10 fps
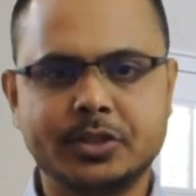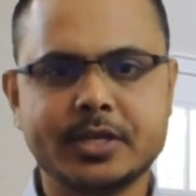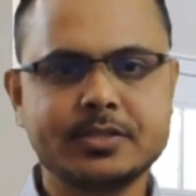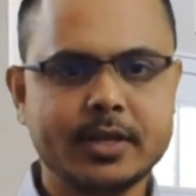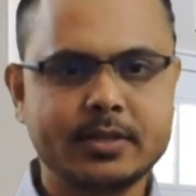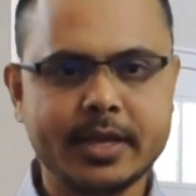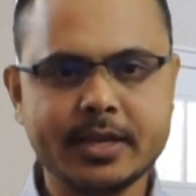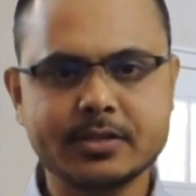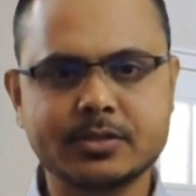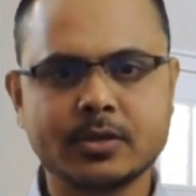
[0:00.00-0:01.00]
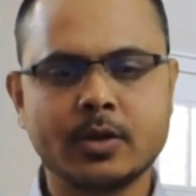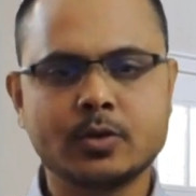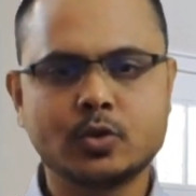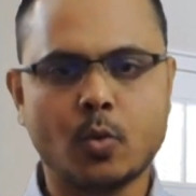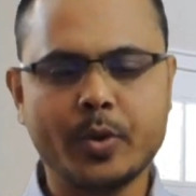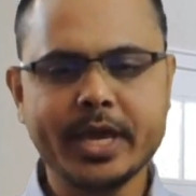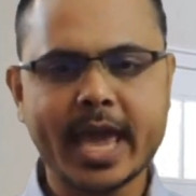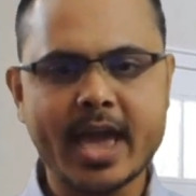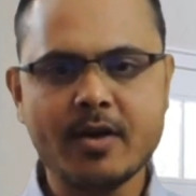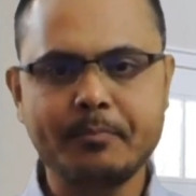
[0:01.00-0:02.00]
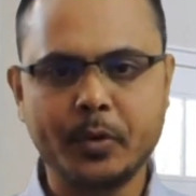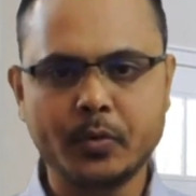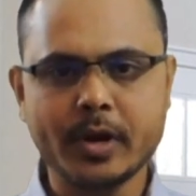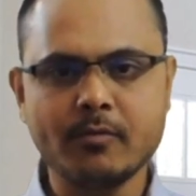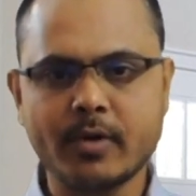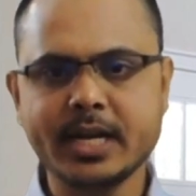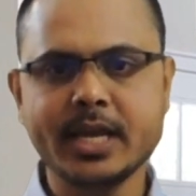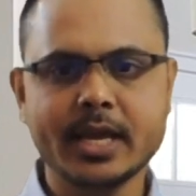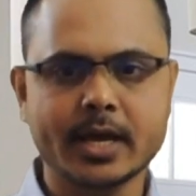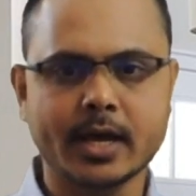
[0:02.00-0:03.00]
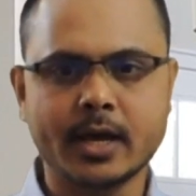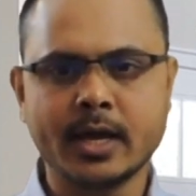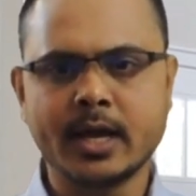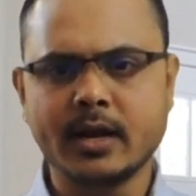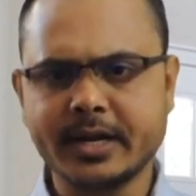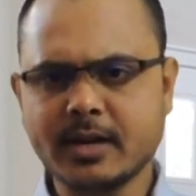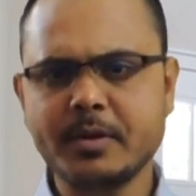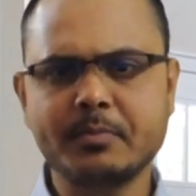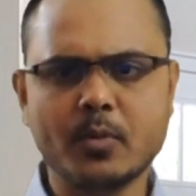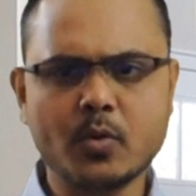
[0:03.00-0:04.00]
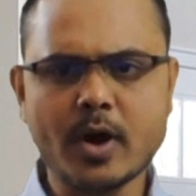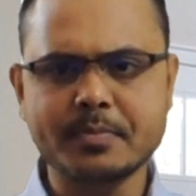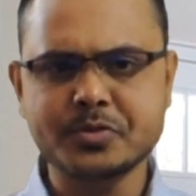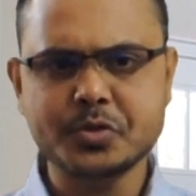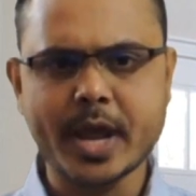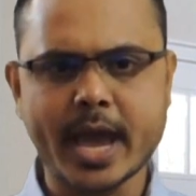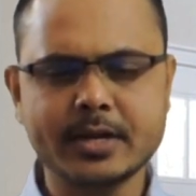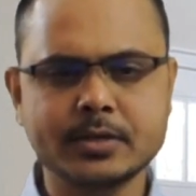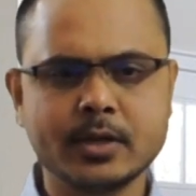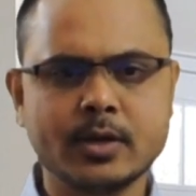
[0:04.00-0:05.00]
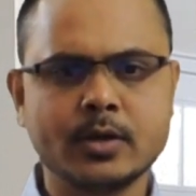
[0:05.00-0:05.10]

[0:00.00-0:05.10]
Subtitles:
Just the things, so we have plural one here, little bit more abstract,